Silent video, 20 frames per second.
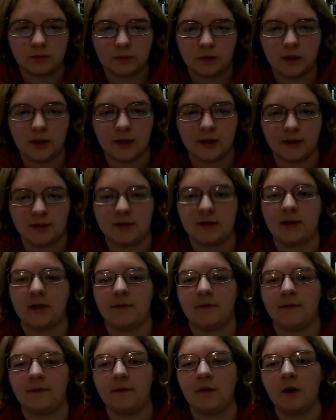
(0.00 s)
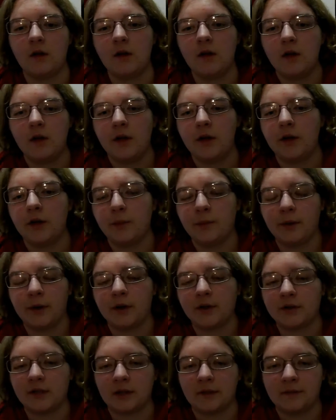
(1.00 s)
because if you put
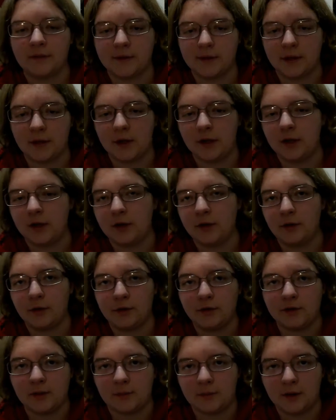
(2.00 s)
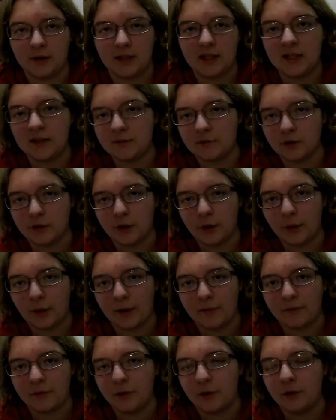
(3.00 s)
yourself as good and you do something evil,
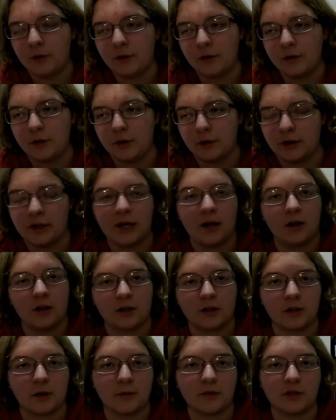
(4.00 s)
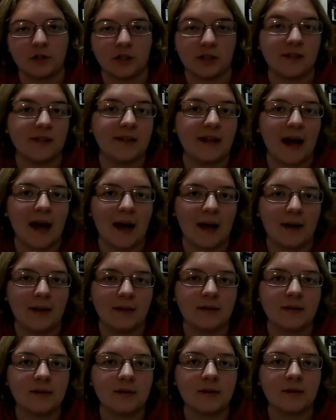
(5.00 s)
your character just dies,
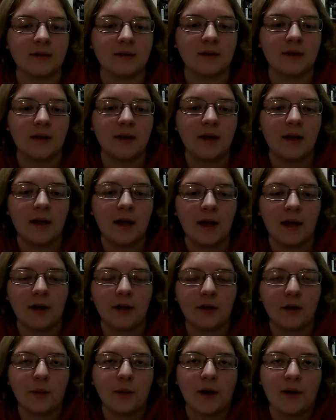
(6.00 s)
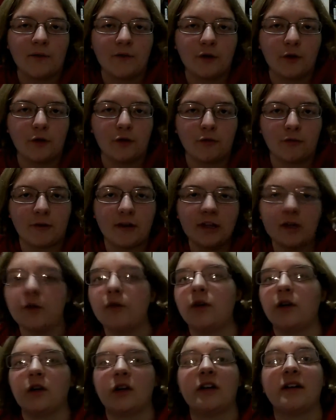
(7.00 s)
and you have to redo
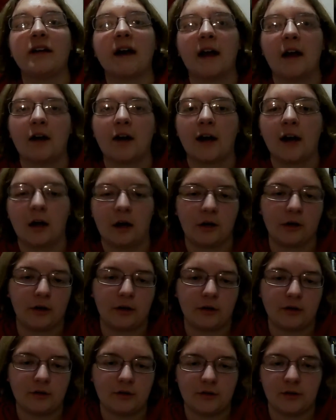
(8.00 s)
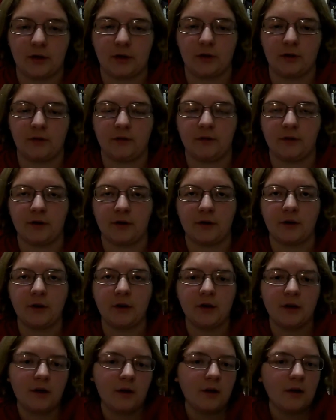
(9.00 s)
your entire character. So
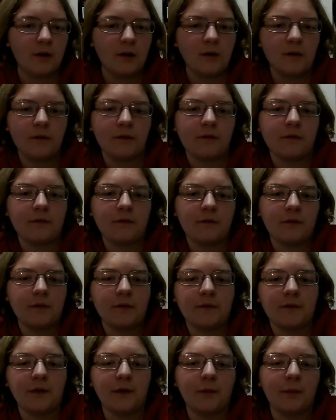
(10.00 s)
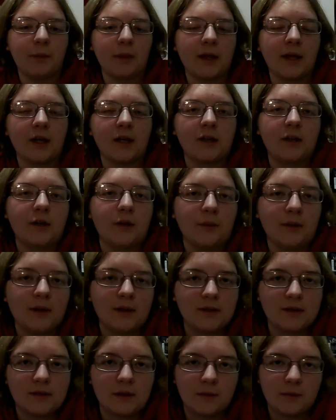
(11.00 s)
if you plan on doing
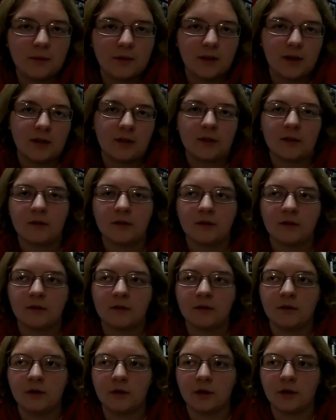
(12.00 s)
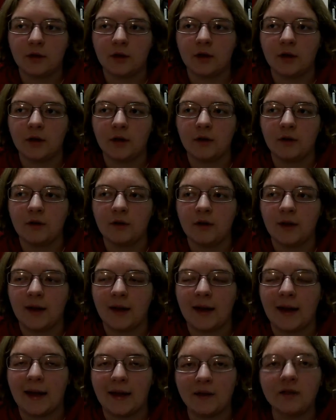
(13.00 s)
something good
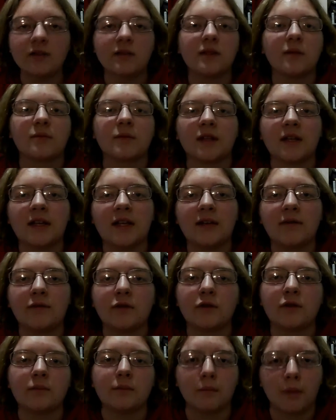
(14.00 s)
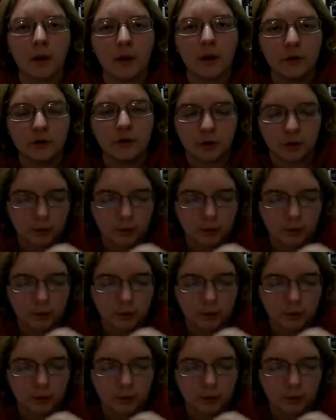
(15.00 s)
and something evil, put neutral.